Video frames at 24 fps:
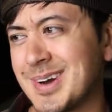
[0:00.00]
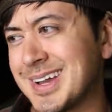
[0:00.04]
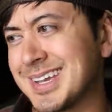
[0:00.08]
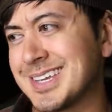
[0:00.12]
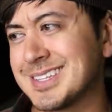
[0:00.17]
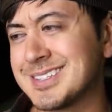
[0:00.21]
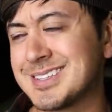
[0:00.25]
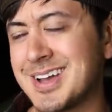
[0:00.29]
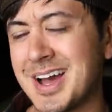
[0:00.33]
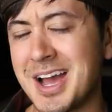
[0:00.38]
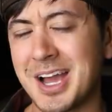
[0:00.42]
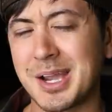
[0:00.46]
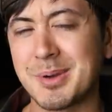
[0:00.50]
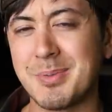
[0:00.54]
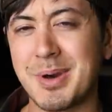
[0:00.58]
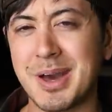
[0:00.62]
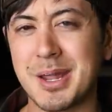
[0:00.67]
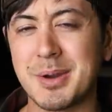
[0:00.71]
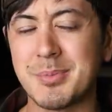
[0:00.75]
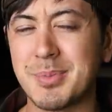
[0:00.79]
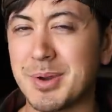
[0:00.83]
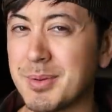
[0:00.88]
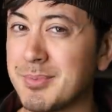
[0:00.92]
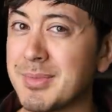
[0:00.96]
well, I can talk
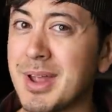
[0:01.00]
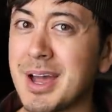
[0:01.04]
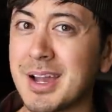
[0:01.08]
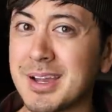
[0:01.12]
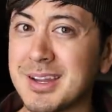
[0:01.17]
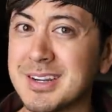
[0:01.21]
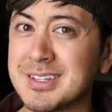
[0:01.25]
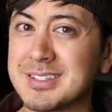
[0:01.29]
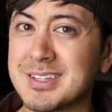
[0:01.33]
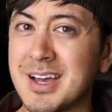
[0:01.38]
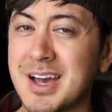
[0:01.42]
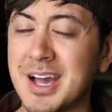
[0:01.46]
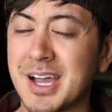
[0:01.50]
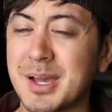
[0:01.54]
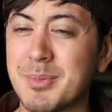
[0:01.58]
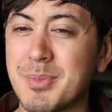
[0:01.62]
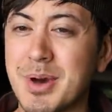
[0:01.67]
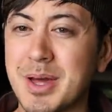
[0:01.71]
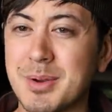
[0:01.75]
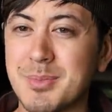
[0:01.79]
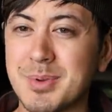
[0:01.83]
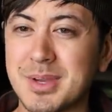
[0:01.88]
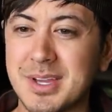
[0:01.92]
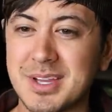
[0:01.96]
about them, but I'm not gonna talk
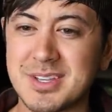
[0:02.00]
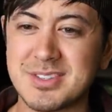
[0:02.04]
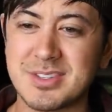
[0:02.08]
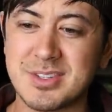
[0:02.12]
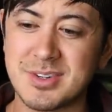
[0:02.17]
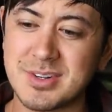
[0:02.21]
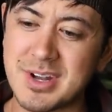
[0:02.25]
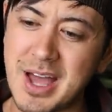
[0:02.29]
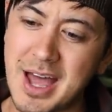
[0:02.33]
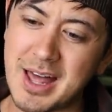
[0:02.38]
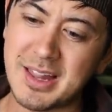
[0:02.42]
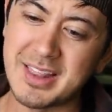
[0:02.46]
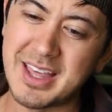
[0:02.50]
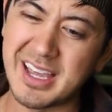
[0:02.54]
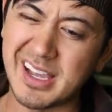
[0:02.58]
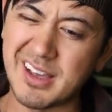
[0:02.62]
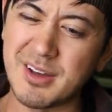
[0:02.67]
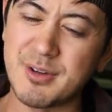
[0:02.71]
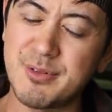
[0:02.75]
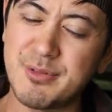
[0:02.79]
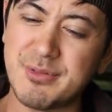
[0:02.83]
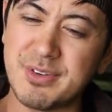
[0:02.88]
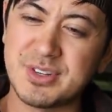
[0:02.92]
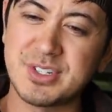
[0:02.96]
about them because they're not
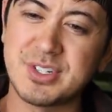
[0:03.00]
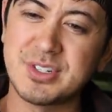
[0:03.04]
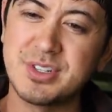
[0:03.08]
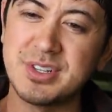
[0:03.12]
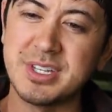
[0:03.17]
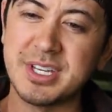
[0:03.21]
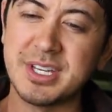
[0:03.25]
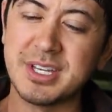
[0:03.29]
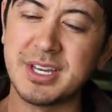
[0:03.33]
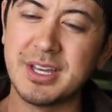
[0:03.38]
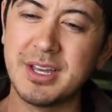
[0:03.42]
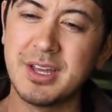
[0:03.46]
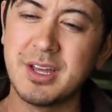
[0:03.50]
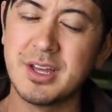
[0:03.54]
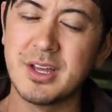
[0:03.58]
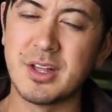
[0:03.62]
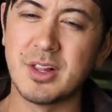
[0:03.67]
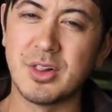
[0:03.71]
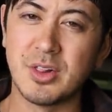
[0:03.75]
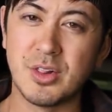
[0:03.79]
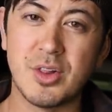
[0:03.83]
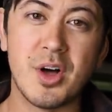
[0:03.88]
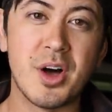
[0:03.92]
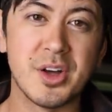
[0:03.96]
like officially
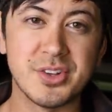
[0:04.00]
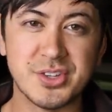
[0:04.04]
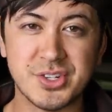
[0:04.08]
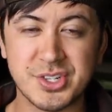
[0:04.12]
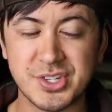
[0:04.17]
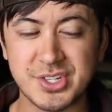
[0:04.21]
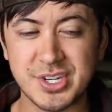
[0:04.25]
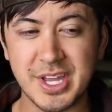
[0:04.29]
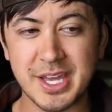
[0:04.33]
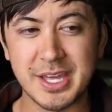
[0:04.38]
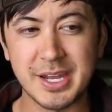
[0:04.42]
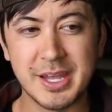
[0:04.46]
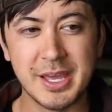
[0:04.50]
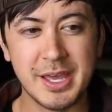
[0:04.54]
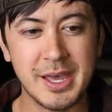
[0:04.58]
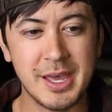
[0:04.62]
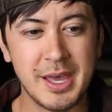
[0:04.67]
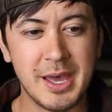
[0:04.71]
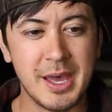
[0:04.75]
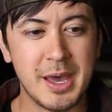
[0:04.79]
launched yet.